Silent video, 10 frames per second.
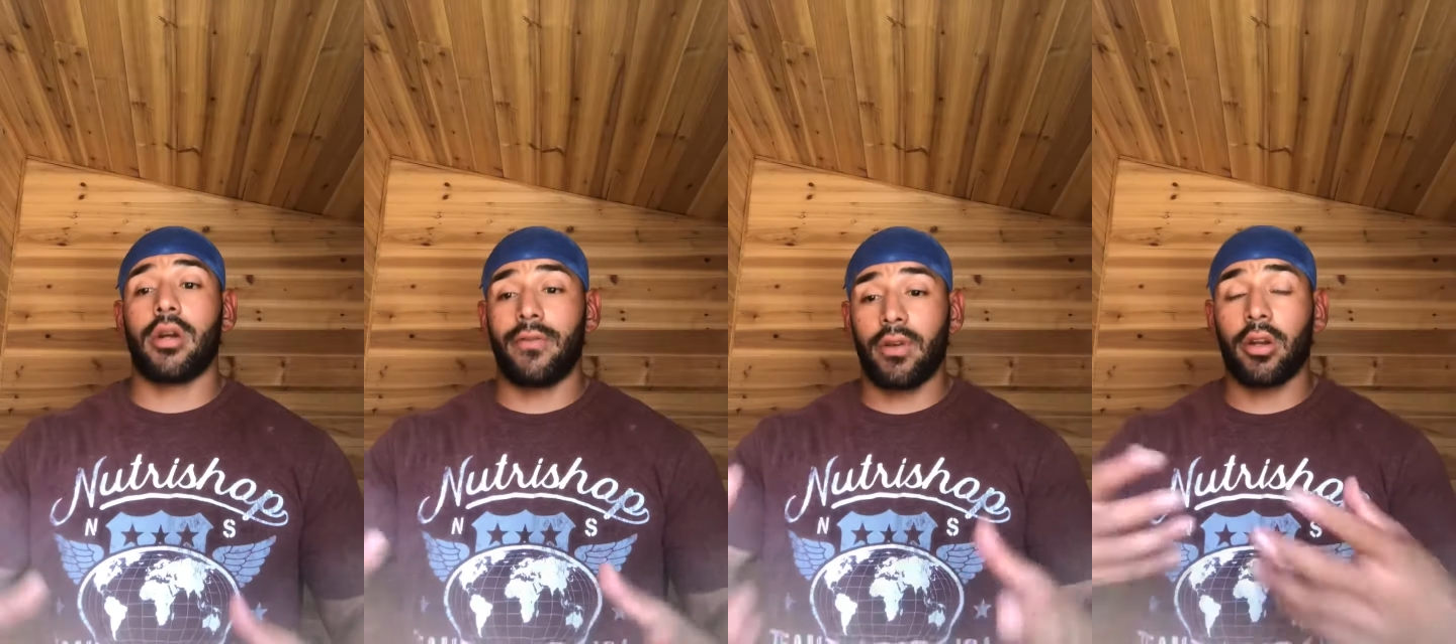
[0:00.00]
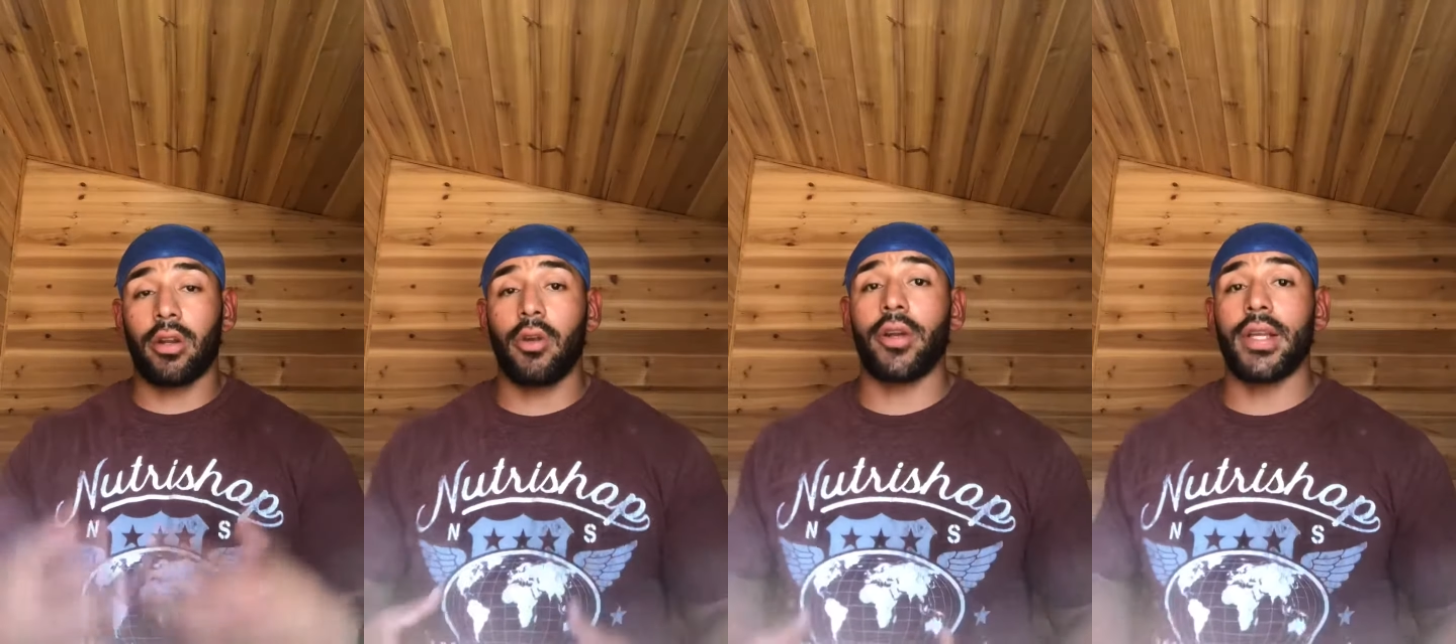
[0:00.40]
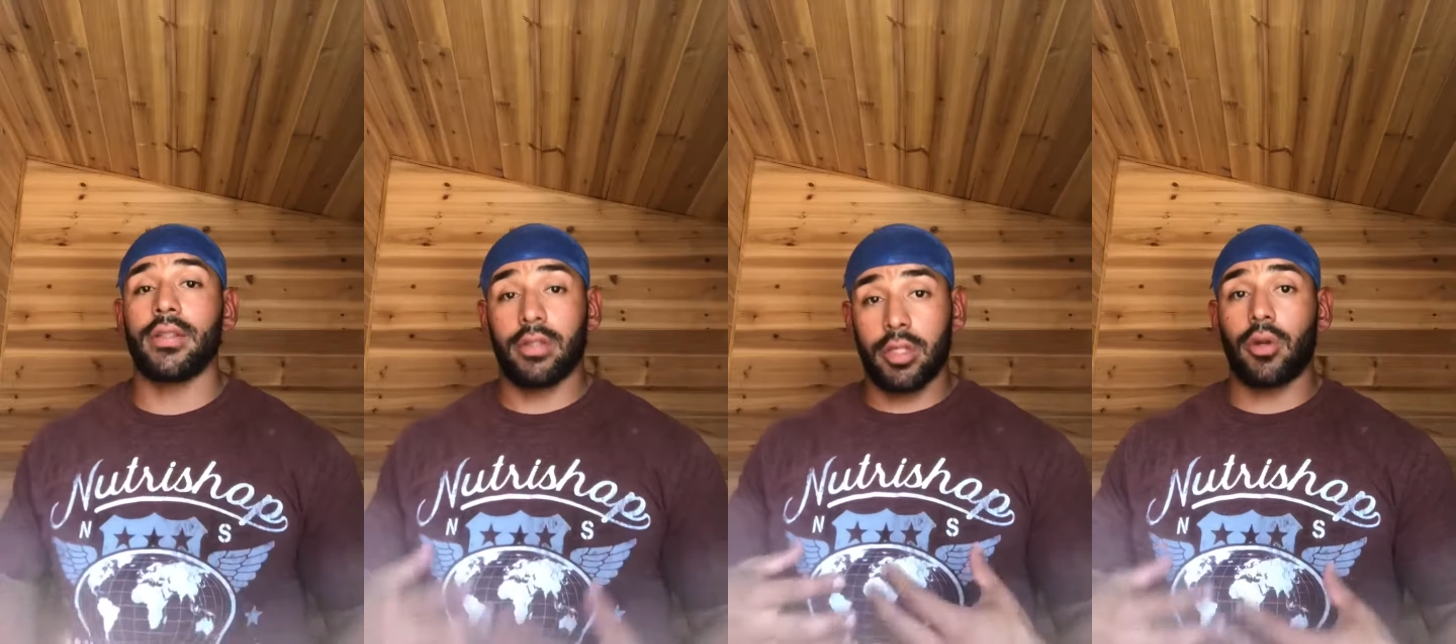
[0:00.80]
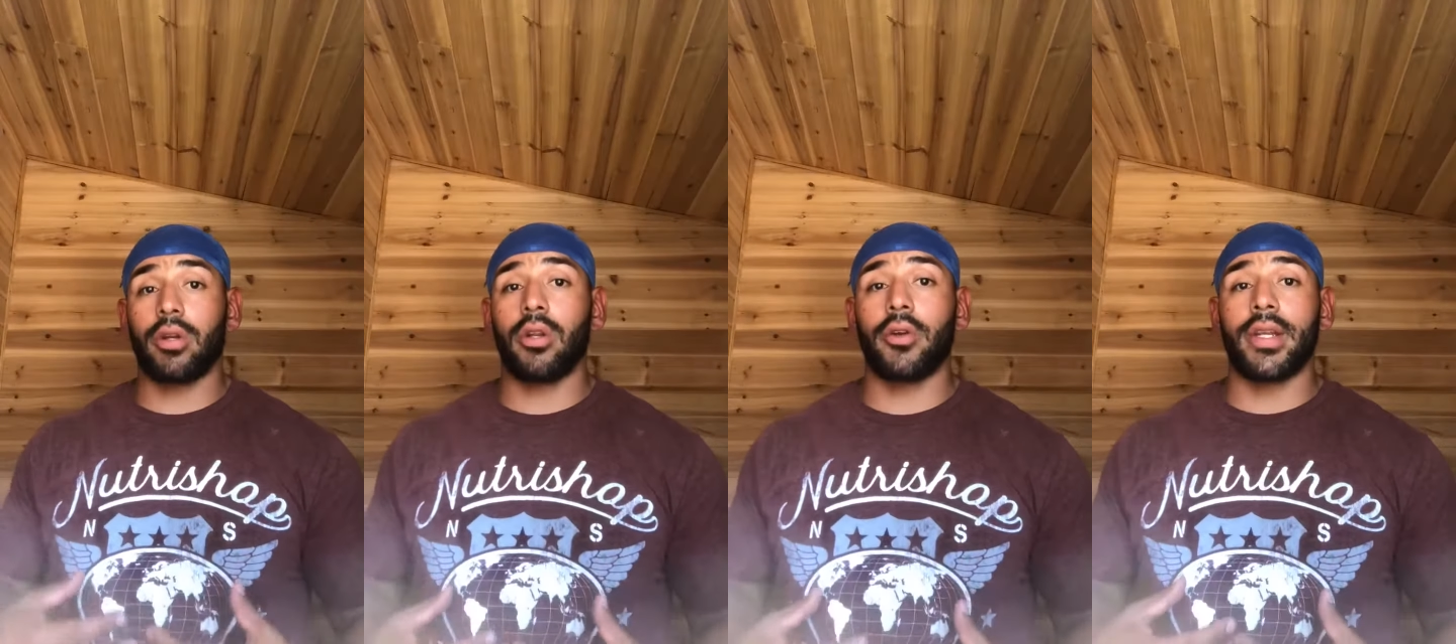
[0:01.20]
of the total
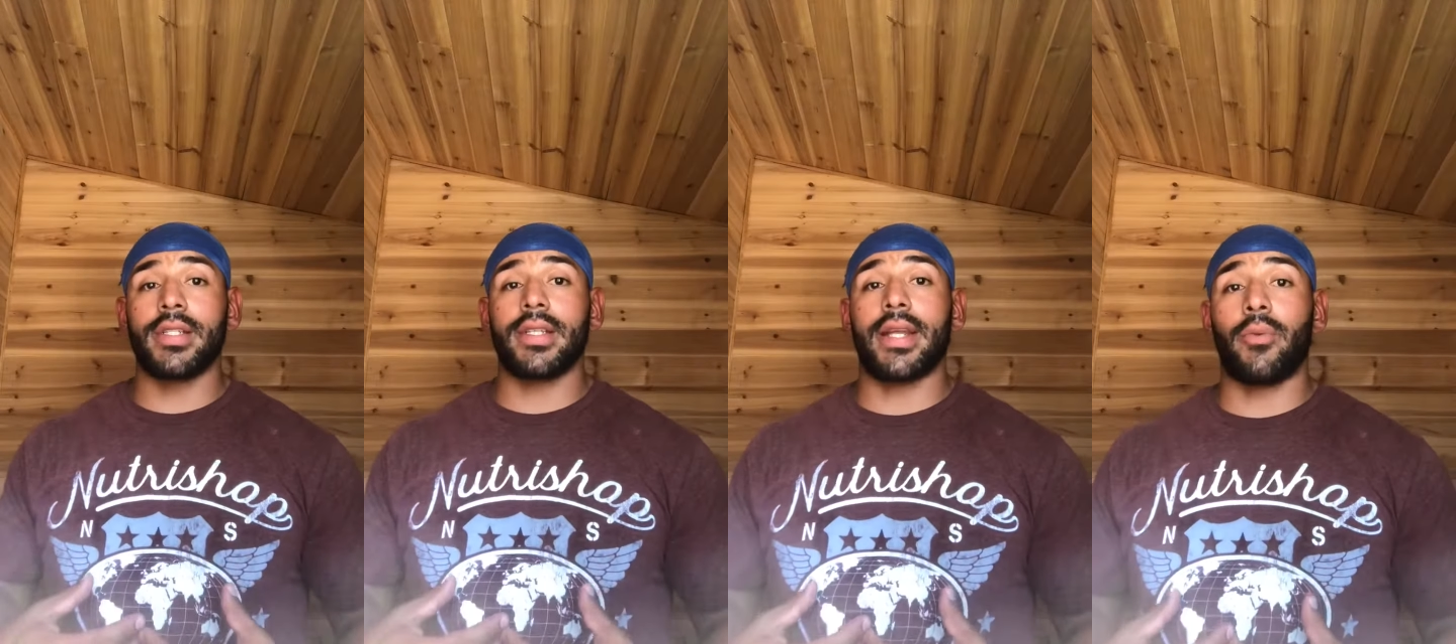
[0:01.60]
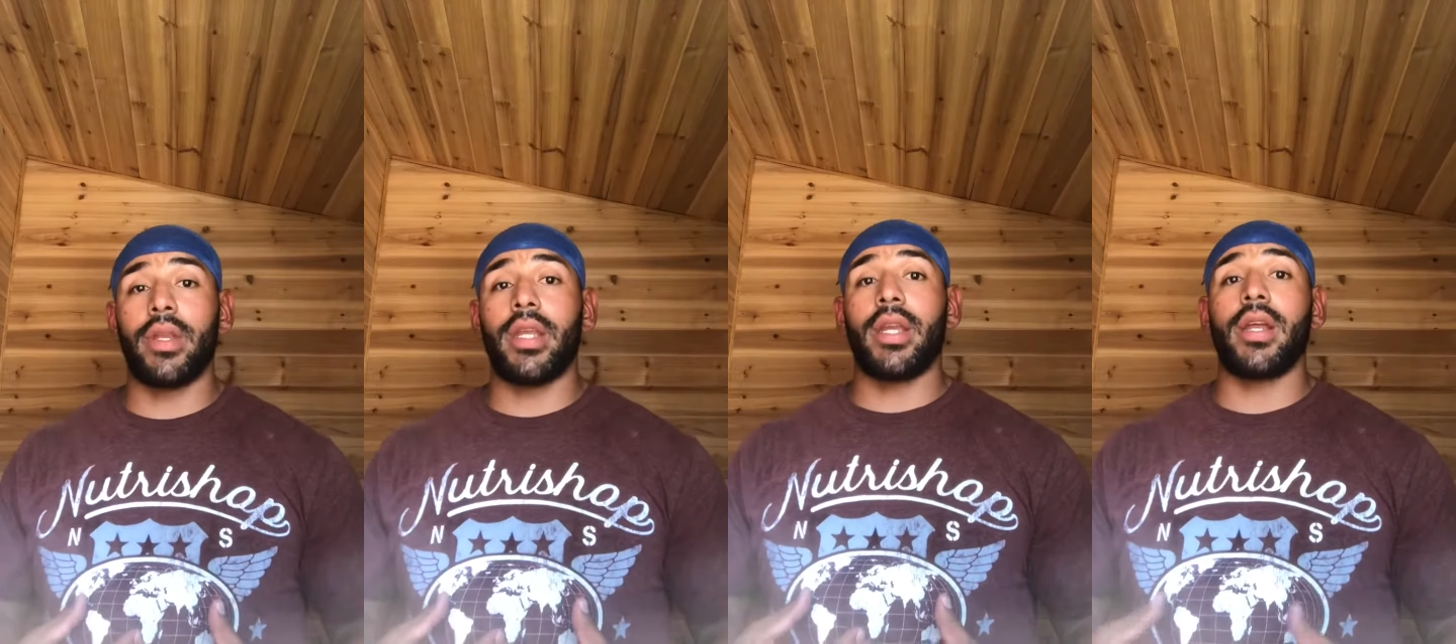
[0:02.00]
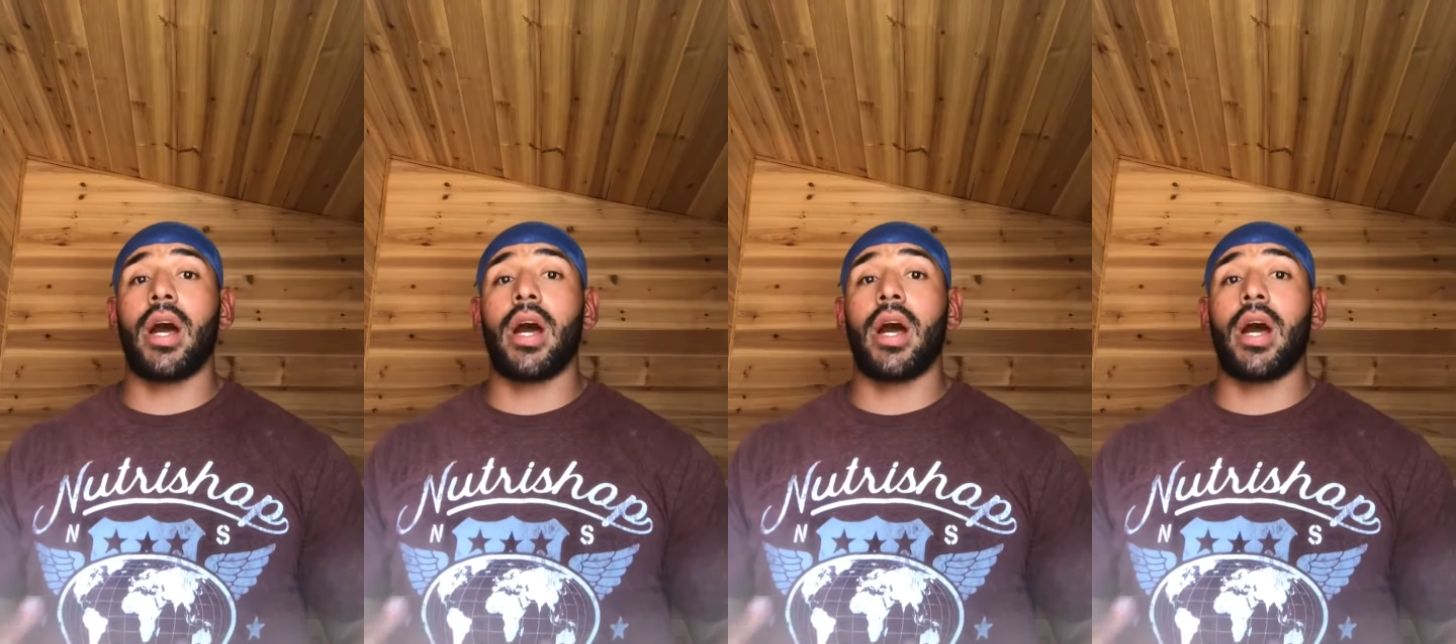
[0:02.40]
caloric intake that we need,